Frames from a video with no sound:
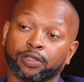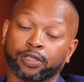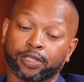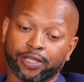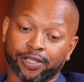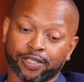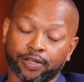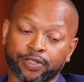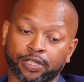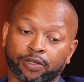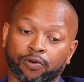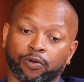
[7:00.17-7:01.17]
the years, I've
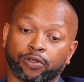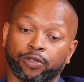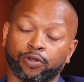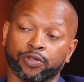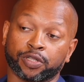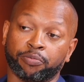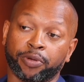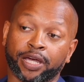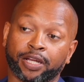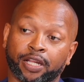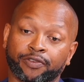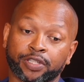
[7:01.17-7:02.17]
seen the growth in you as a
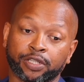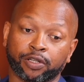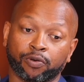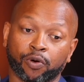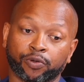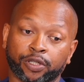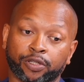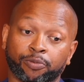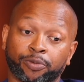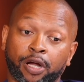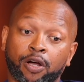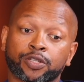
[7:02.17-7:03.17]
man, and I've seen the growth in you,
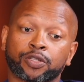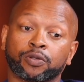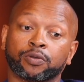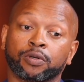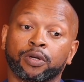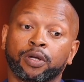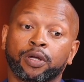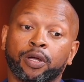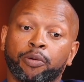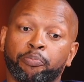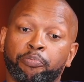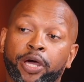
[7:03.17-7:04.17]
but I also
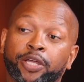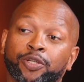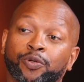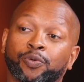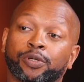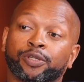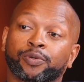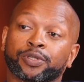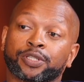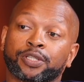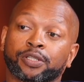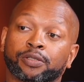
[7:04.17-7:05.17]
met you when you were
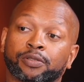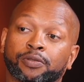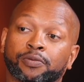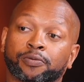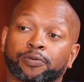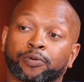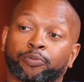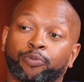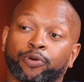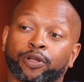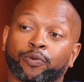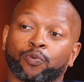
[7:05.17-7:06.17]
still
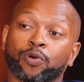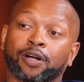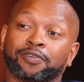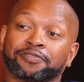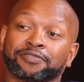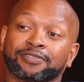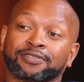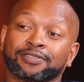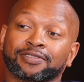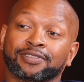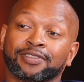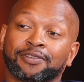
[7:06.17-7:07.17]
pretty rough
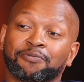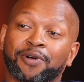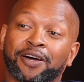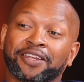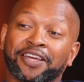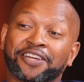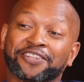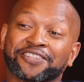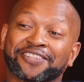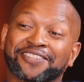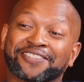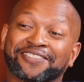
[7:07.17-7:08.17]
around the
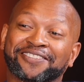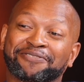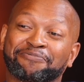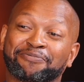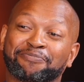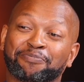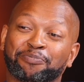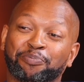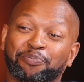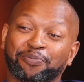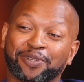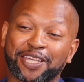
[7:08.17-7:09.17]
edges. Let's
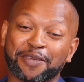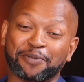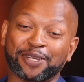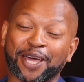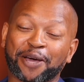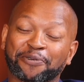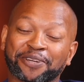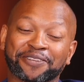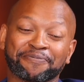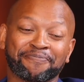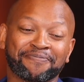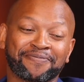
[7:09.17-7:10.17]
keep it that way.
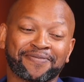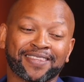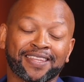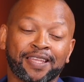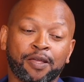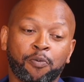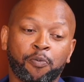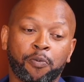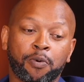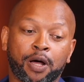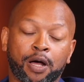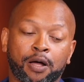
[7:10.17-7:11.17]

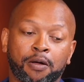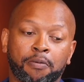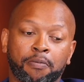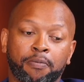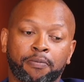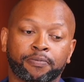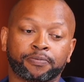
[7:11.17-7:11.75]
And